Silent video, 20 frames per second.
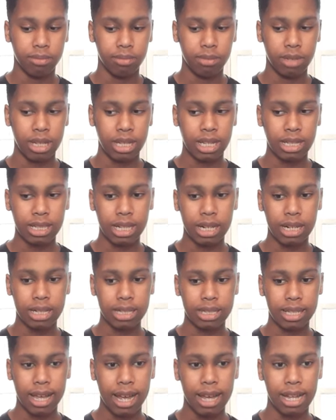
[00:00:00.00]
yeah, that's kind of
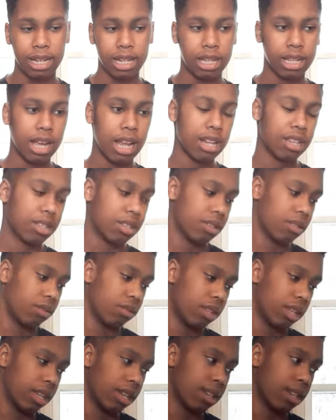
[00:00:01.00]
sad. It got
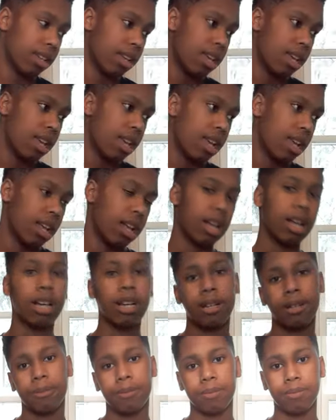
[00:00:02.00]
stolen.
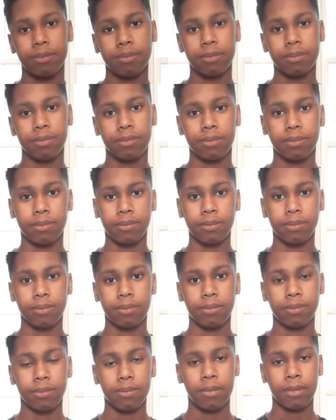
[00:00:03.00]
Um,
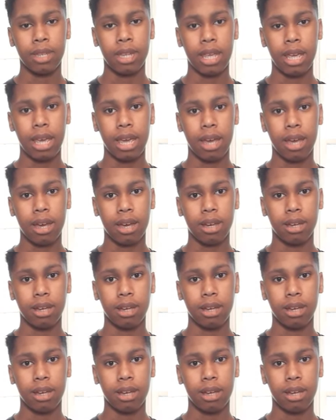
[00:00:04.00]
yeah.